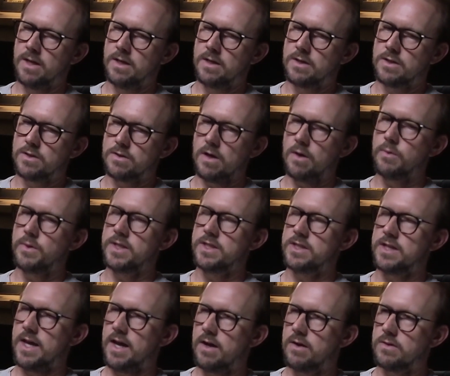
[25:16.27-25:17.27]
so I
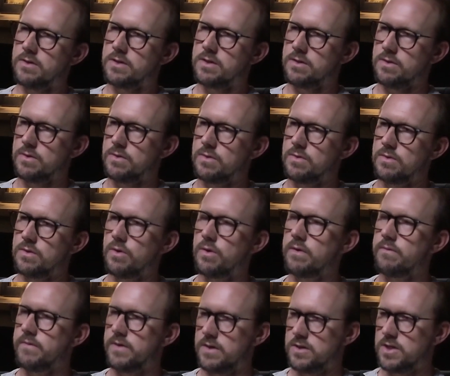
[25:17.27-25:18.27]
reached out to
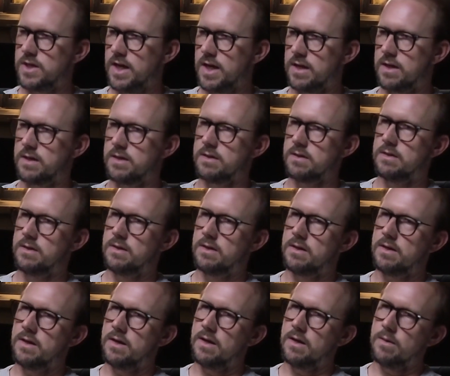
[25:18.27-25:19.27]
Lauren Vilcek,
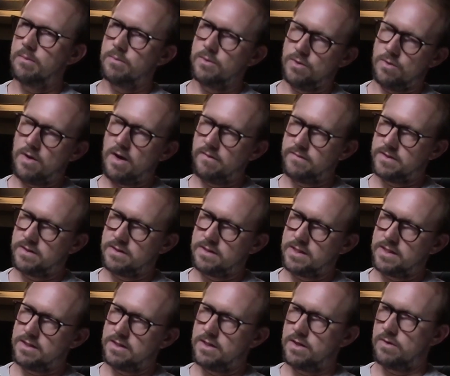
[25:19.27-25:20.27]
who obviously,
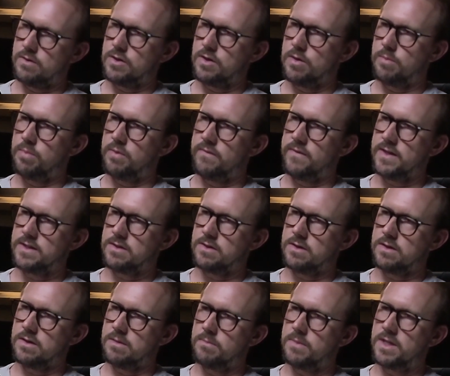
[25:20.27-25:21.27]
you're a
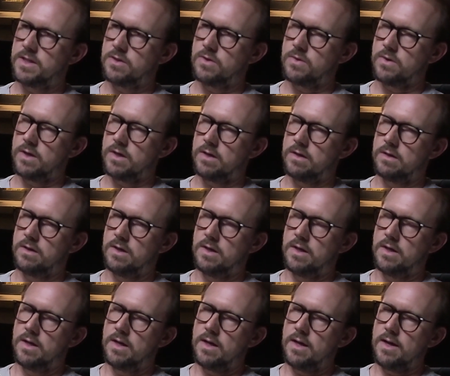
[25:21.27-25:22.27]
professor and mentor.
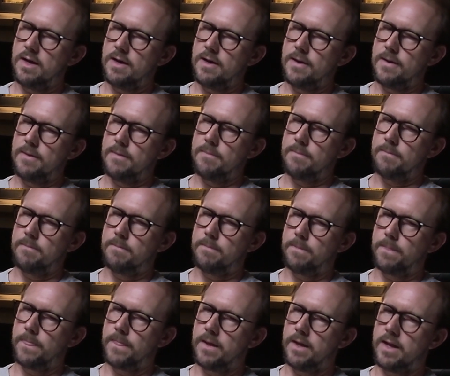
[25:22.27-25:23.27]
And
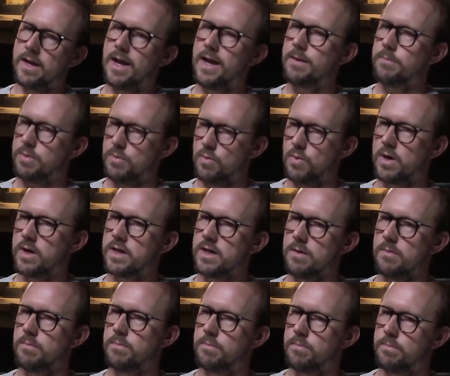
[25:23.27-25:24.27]
I had been
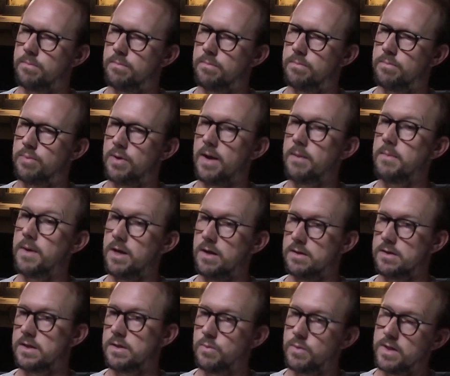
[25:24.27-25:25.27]
working
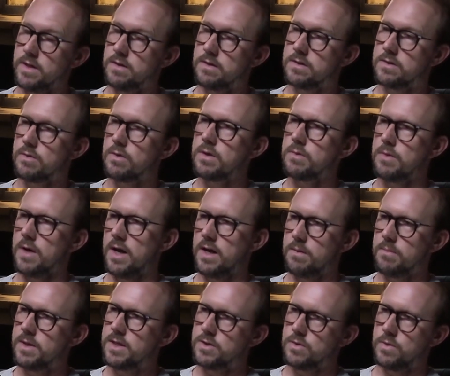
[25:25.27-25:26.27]
primarily with screenwriting
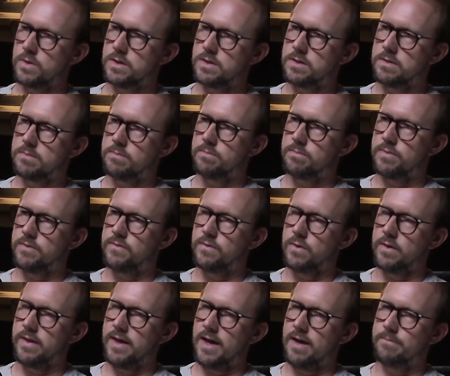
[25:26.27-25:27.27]
mentors
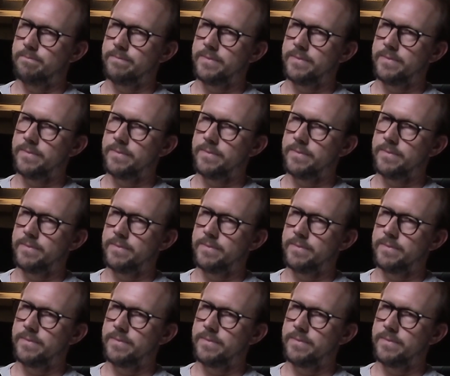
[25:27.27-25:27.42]
before that.